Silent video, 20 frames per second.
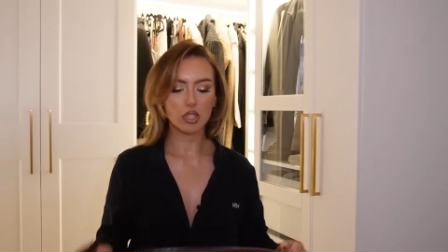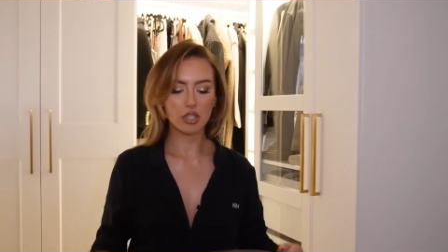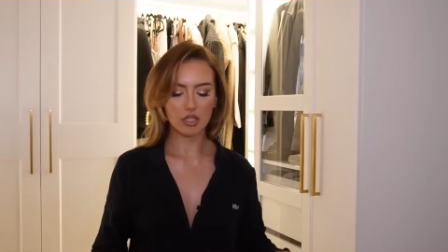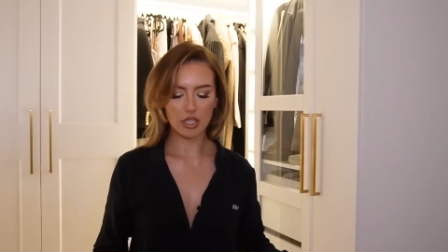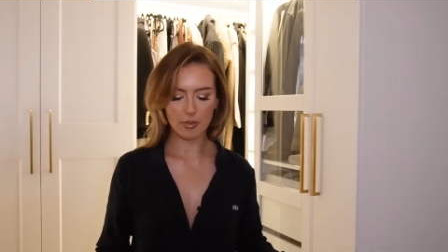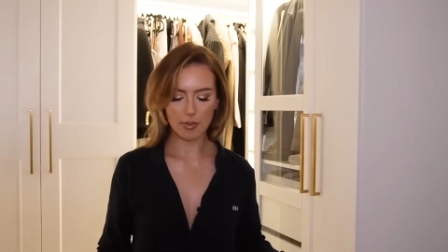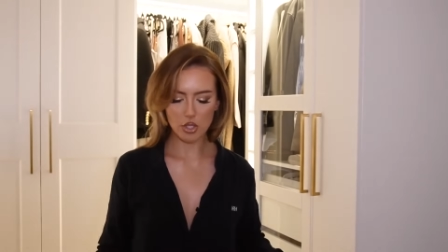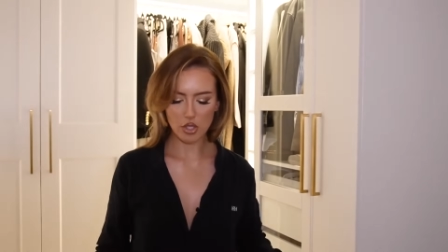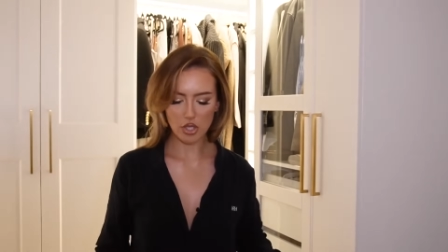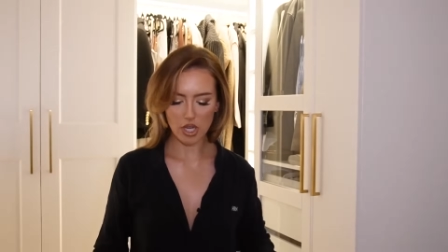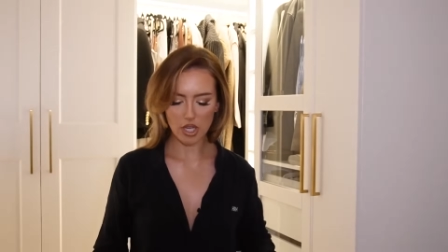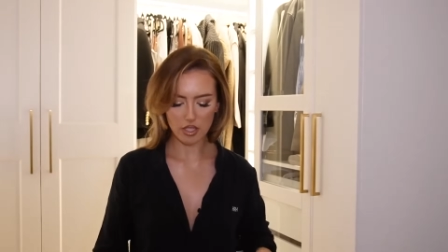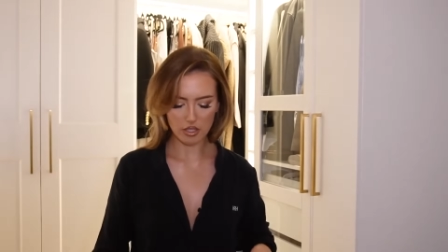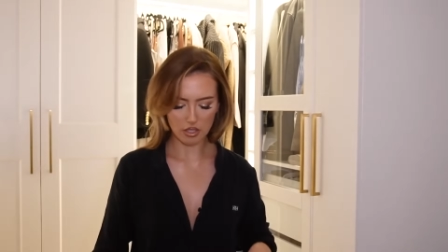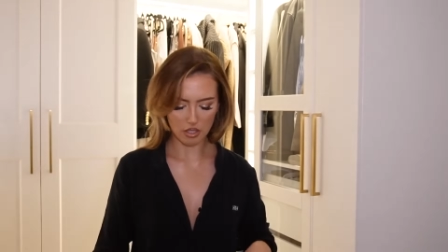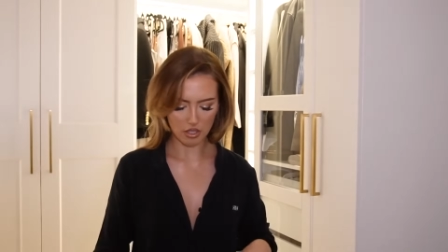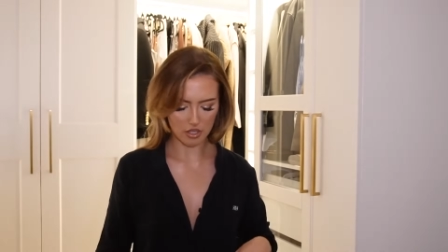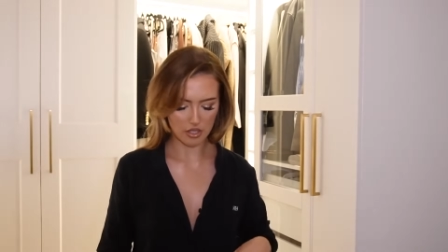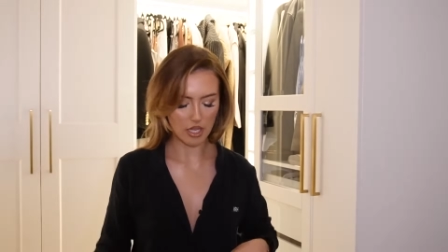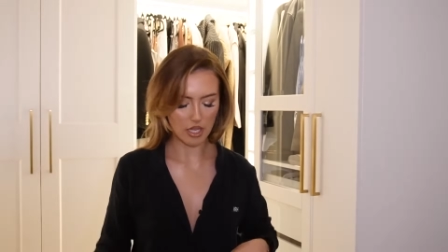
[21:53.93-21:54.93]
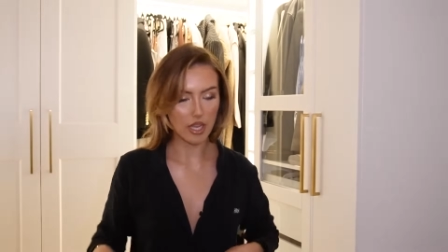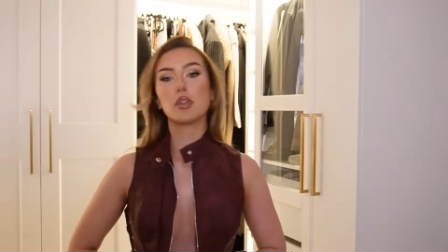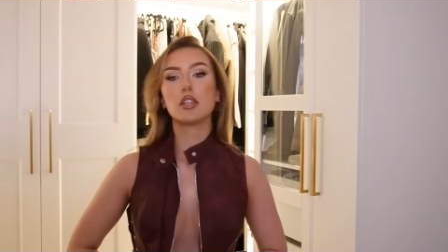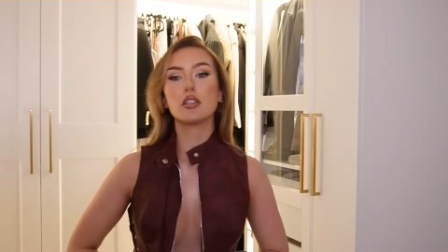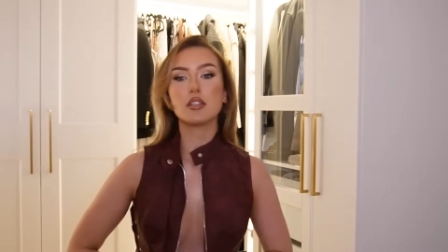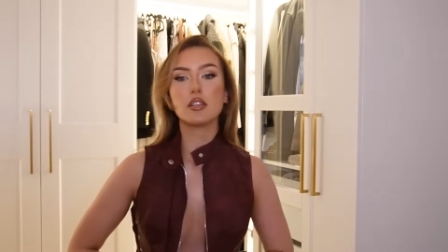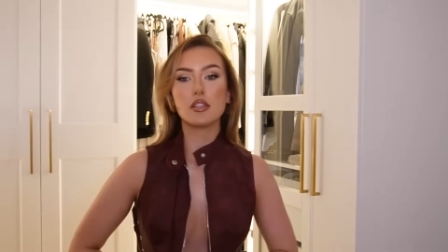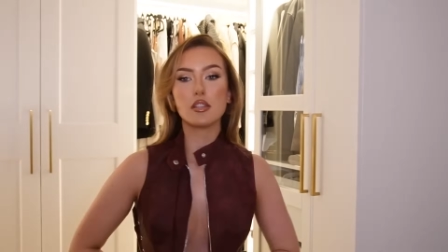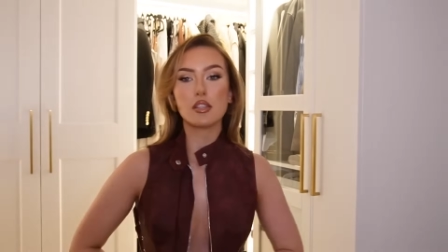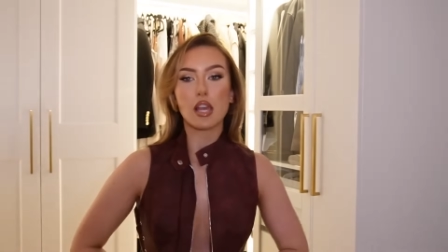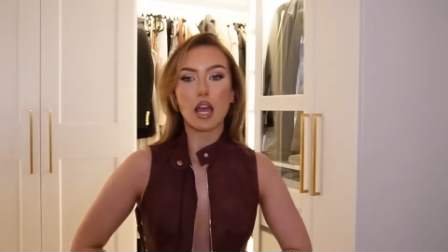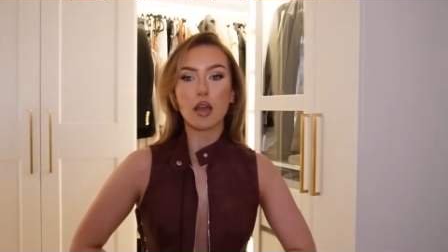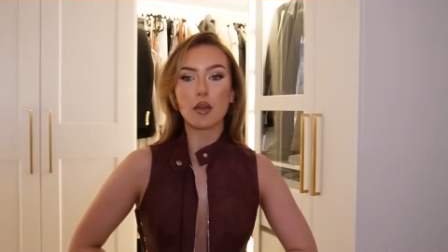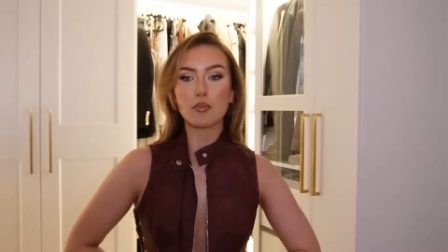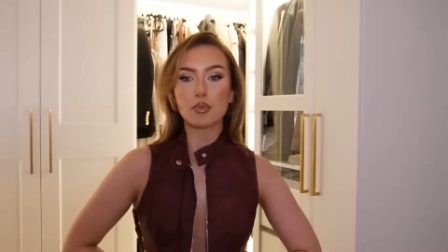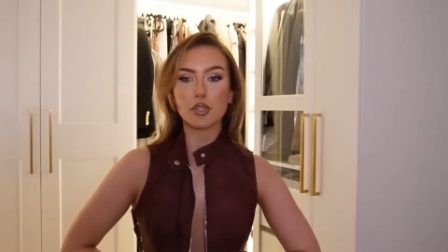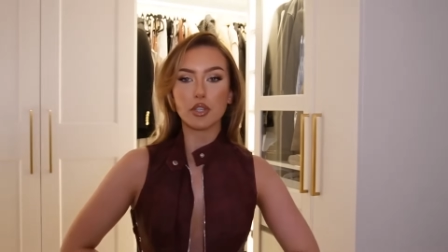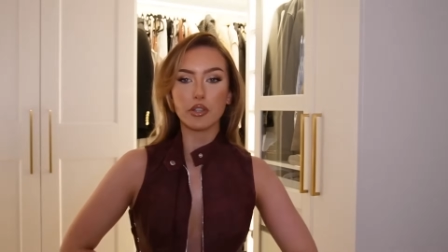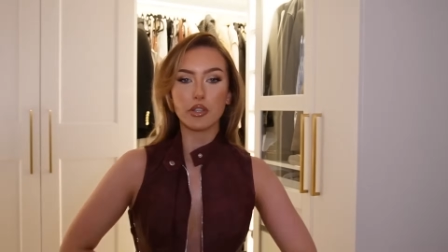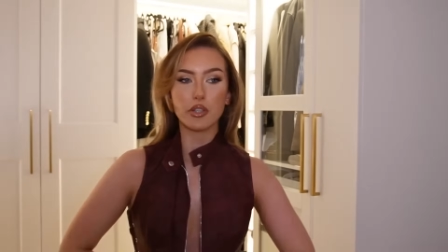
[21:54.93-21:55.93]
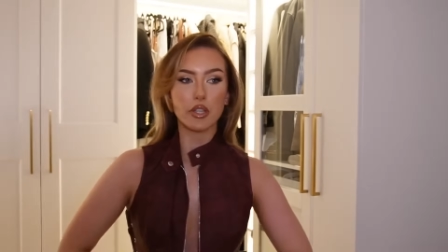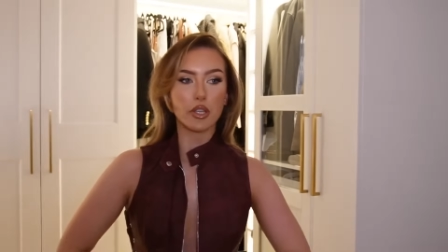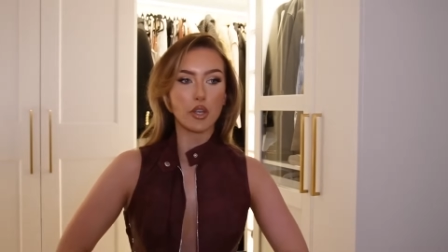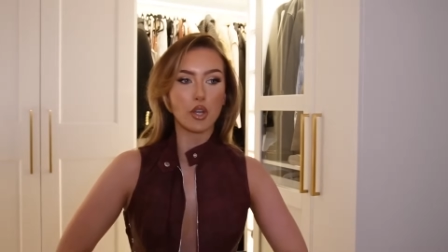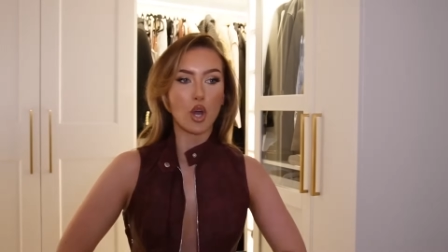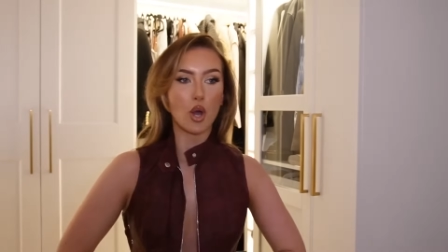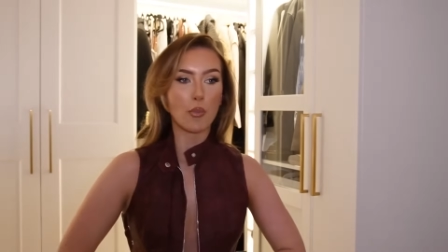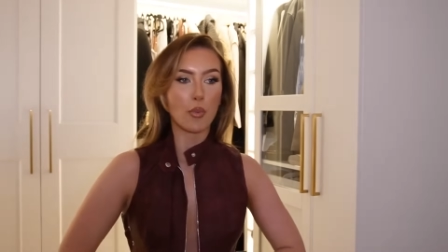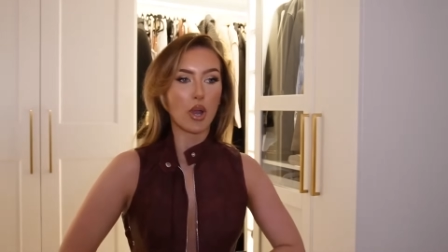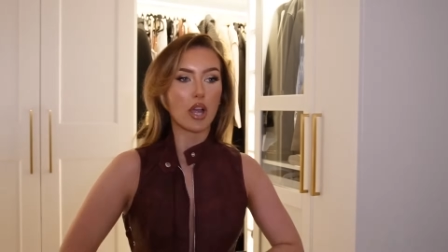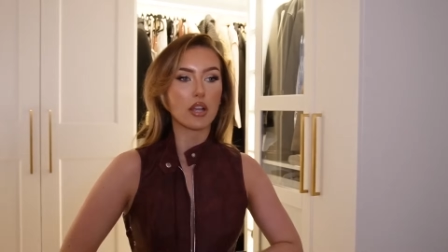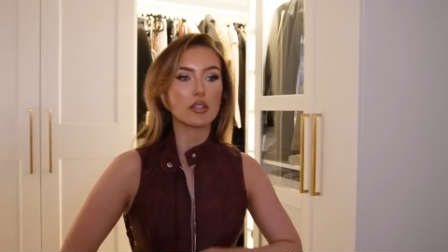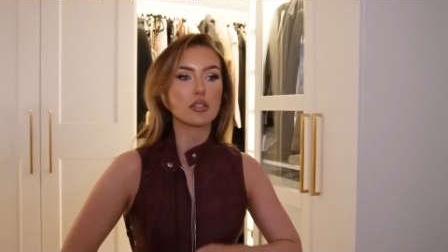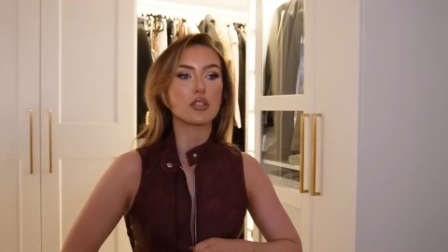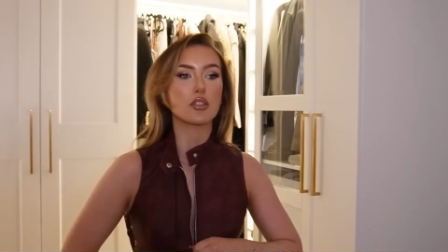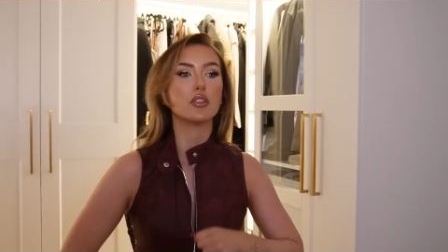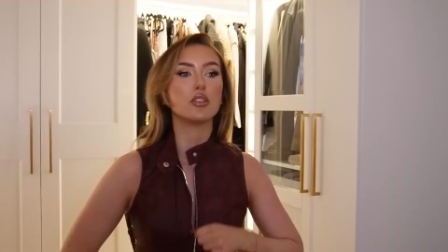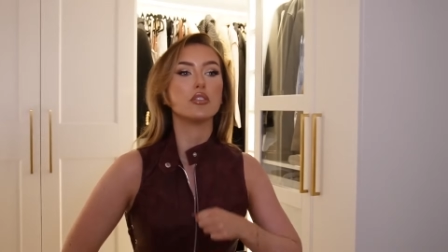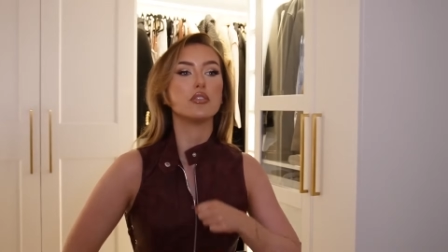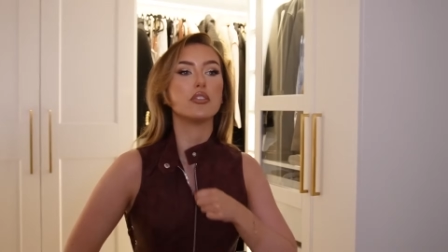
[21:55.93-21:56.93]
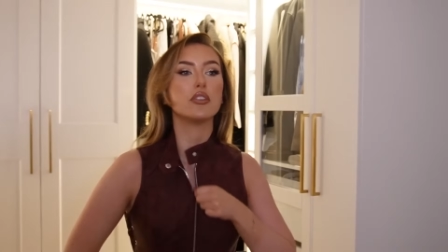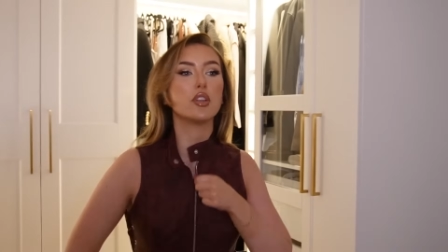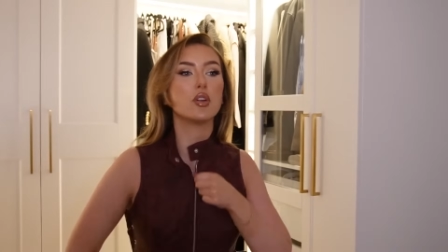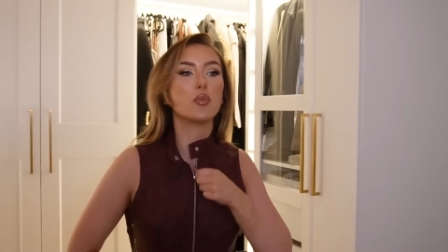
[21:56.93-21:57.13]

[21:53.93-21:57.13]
Let me try this on a sec. I mean, this is absolutely not practical for